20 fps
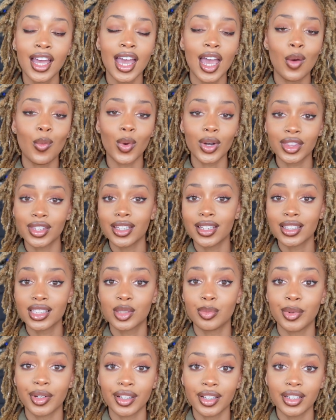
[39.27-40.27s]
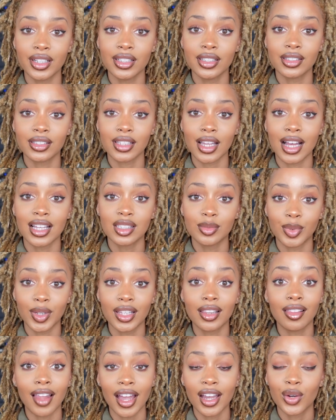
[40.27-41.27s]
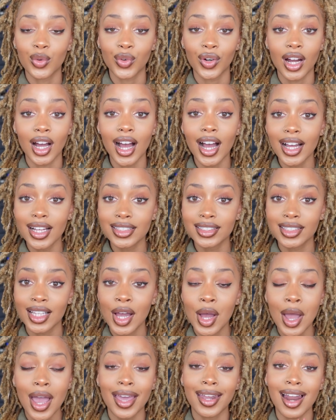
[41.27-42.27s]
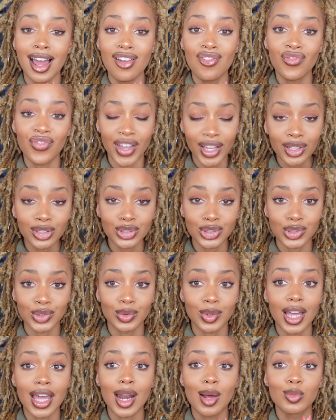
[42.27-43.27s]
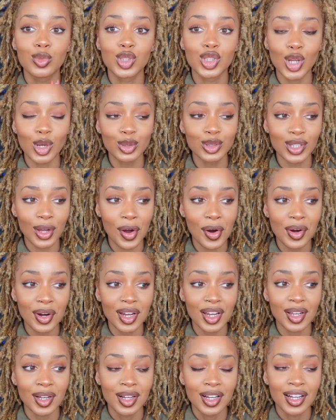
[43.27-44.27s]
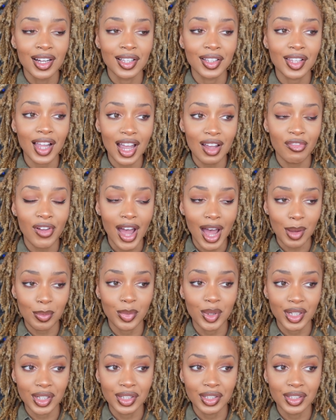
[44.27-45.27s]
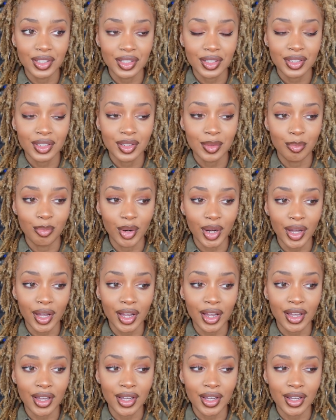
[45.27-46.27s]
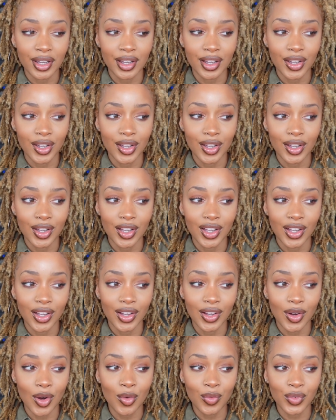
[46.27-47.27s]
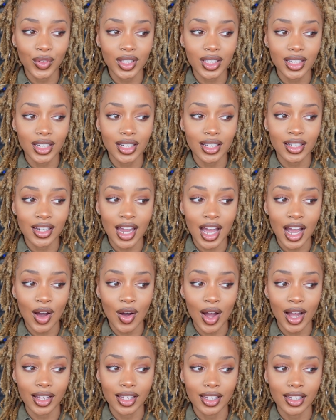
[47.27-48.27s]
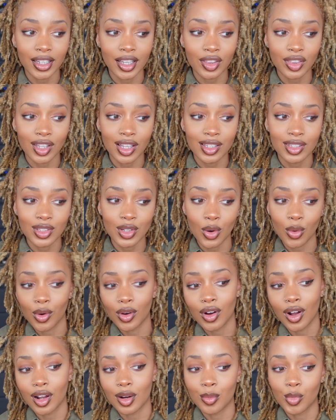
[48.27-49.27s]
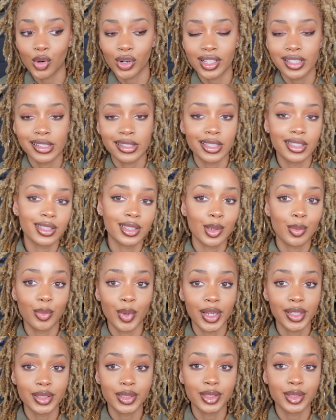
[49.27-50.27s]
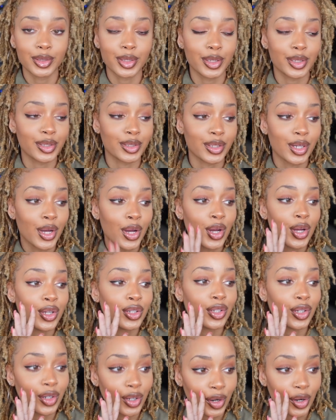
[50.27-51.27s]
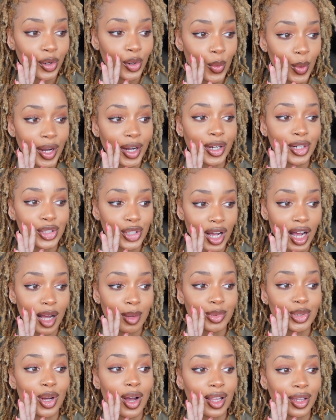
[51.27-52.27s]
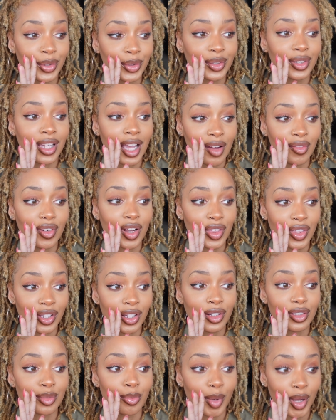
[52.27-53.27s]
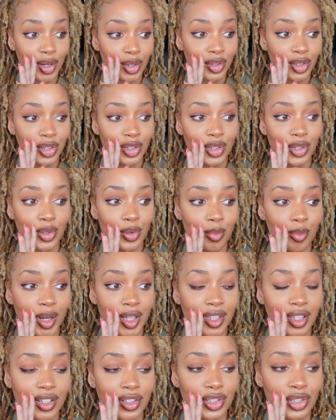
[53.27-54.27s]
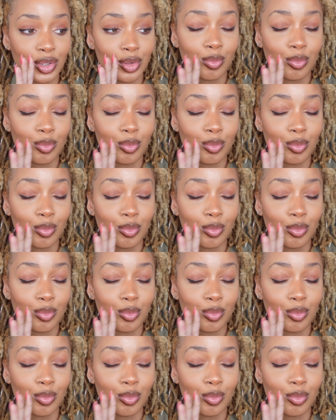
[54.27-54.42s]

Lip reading: and what the experience has been like for us. And I failed you, and I'm so sorry. Life happened, but hopefully now I can get things going on a more consistent basis because your girl quit her job, so I literally have nothing else better to do but then to